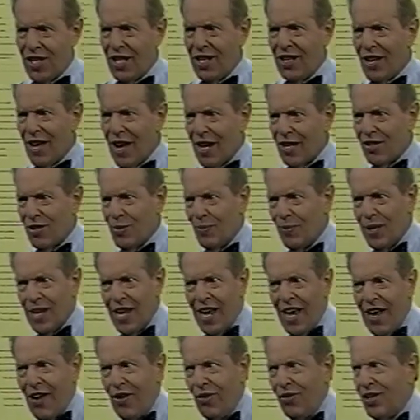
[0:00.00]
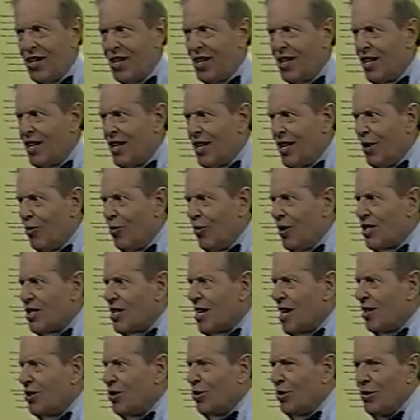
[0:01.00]
It knocks them down, and what's
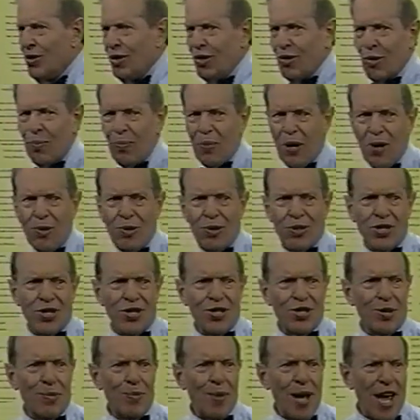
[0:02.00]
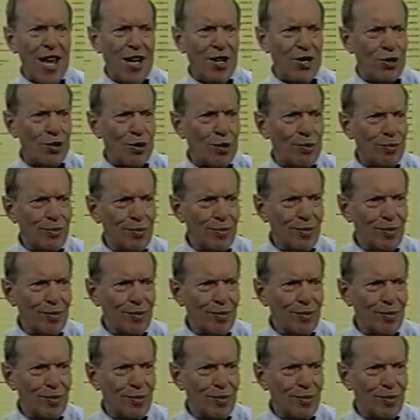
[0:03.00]
that do to your bonus as a manager?